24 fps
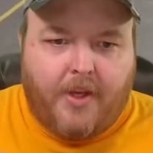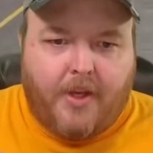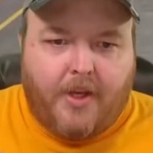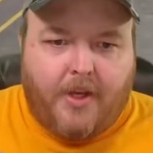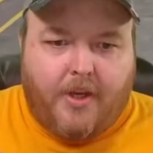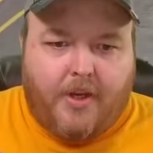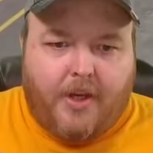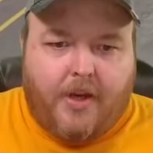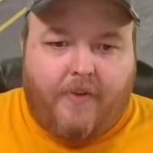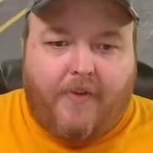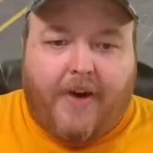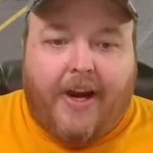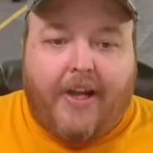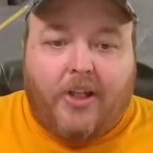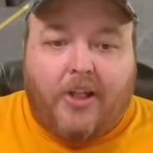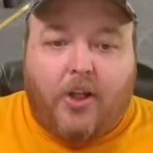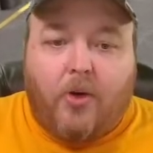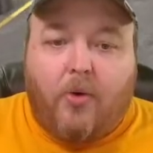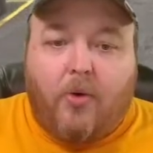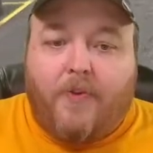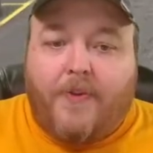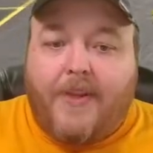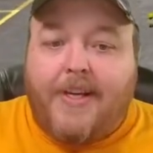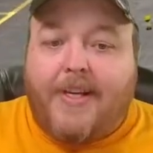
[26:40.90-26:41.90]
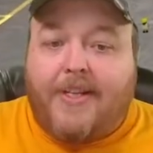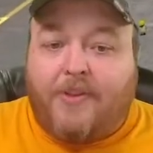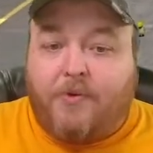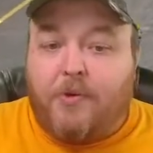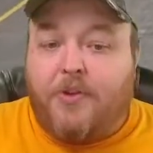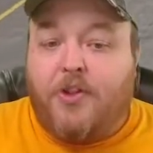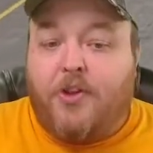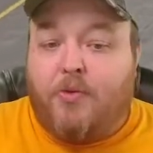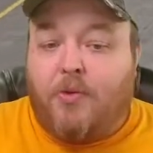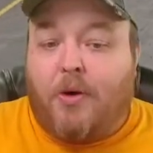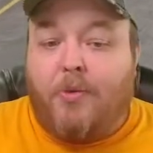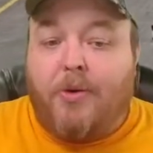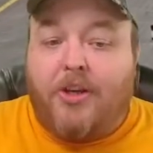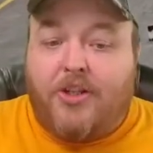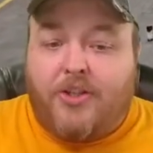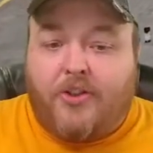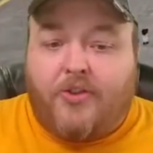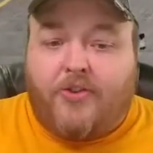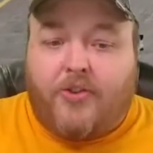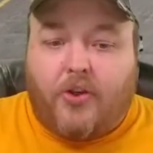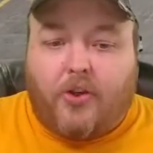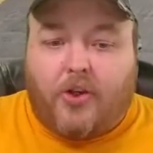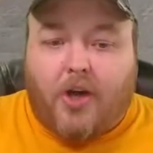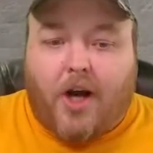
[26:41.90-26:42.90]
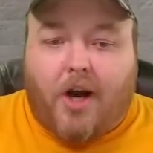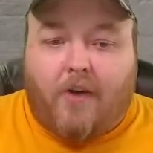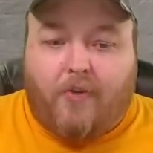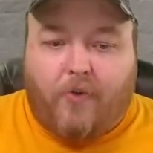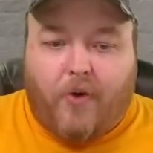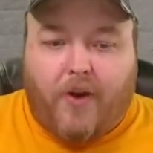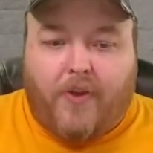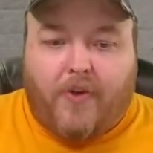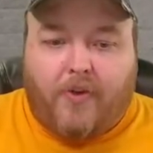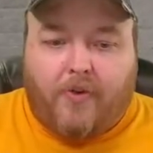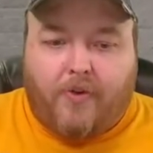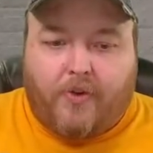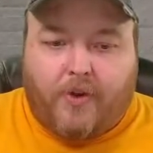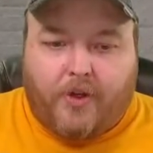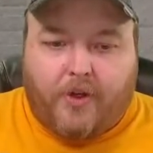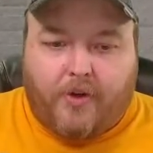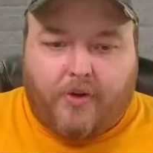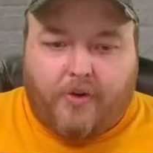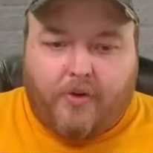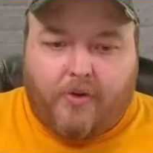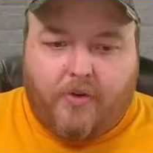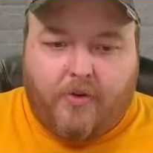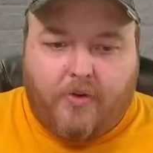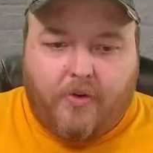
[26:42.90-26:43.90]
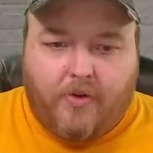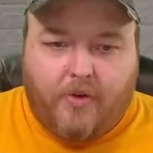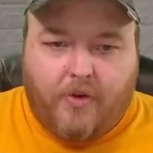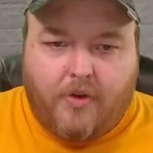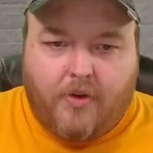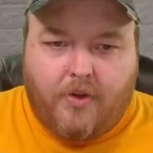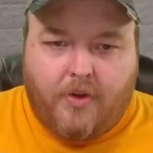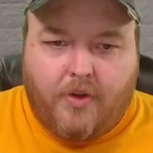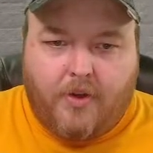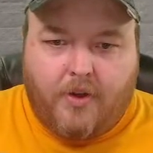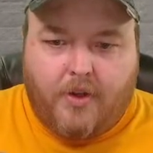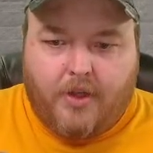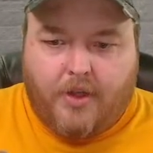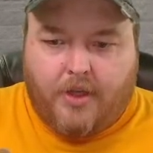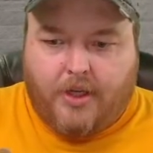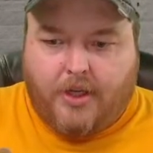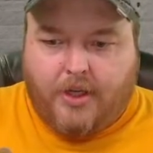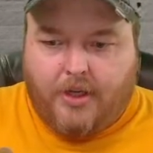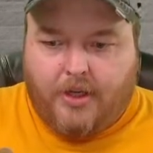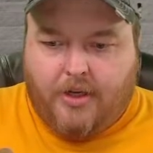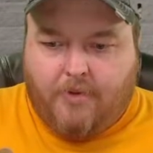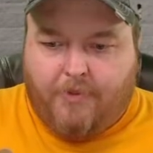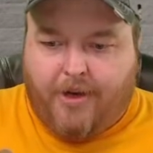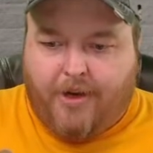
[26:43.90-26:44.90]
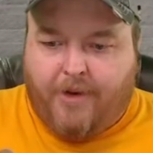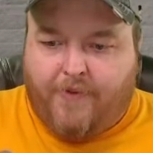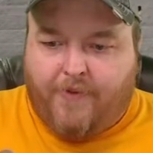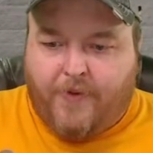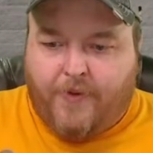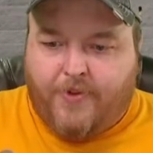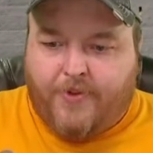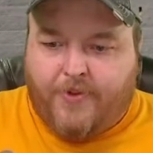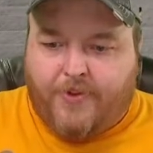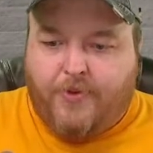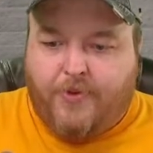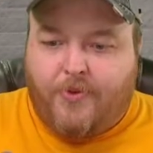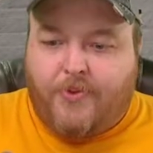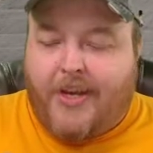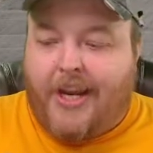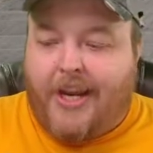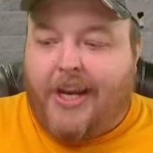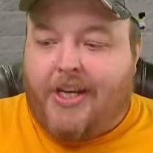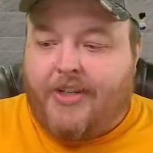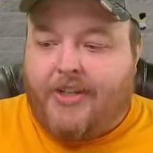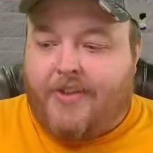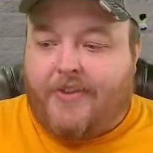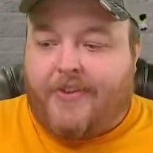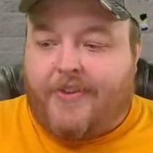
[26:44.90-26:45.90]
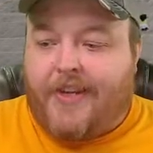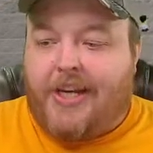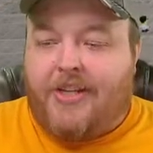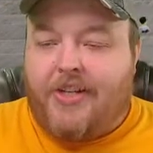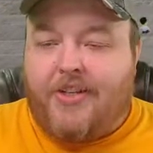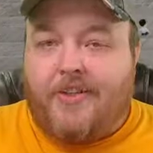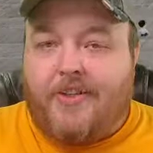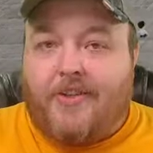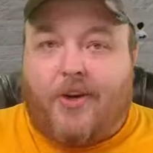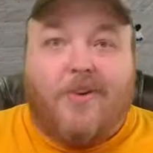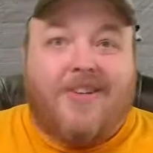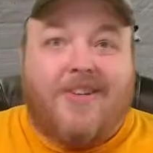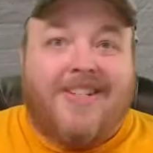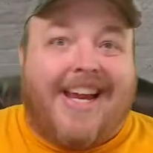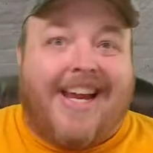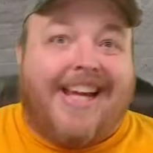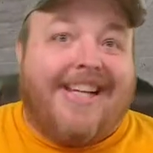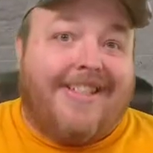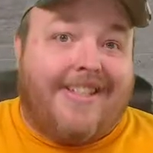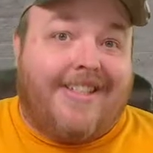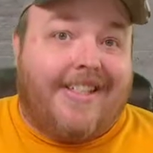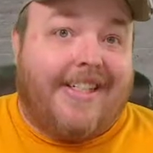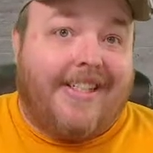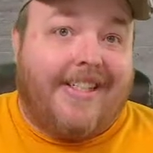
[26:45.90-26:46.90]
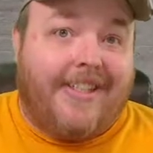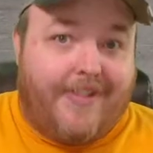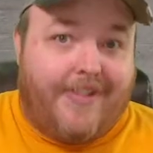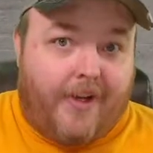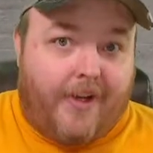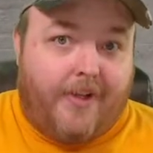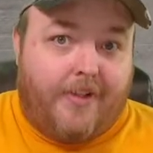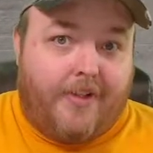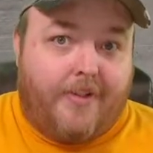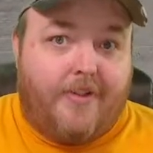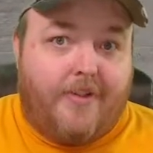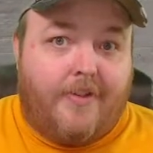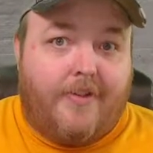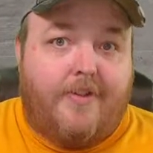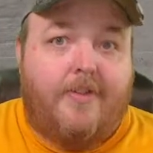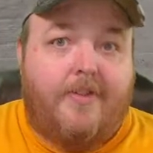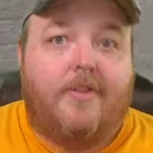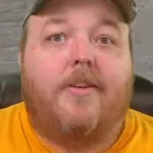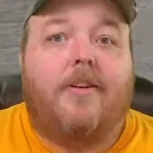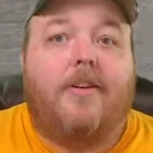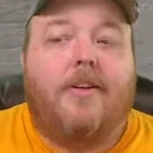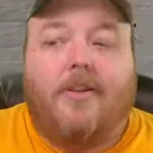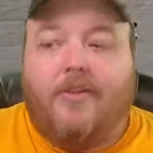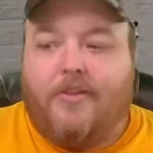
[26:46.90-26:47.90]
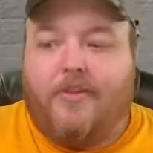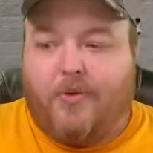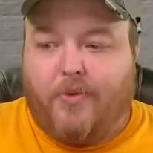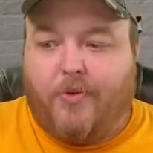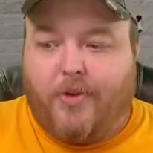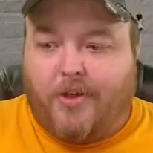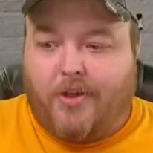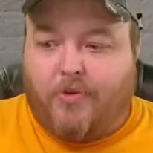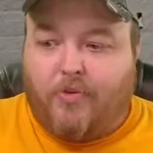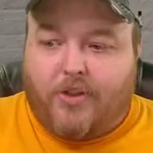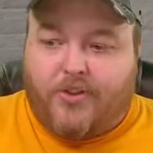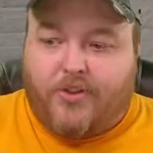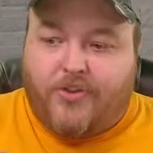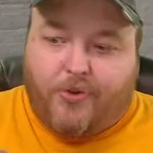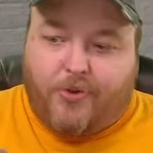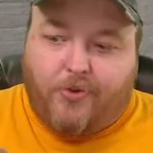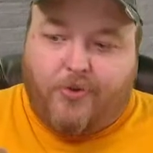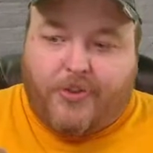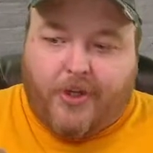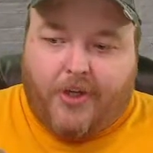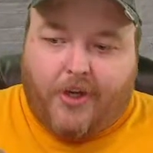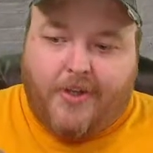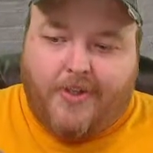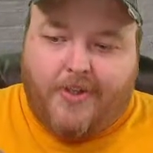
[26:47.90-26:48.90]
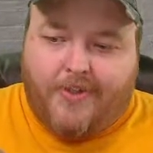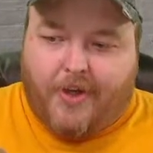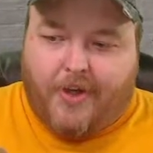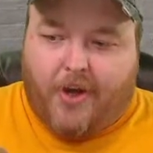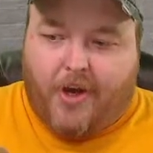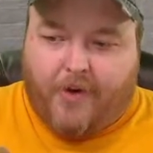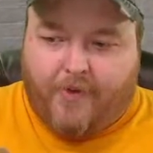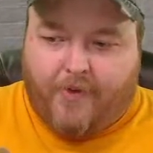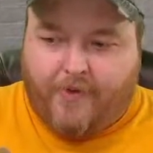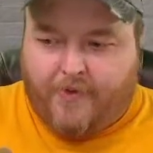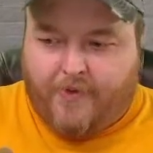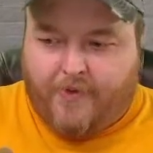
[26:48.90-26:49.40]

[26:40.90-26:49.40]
If I load this, which is what we just took off with earlier, my first two stages are 19 tons. So we're 2 tons off.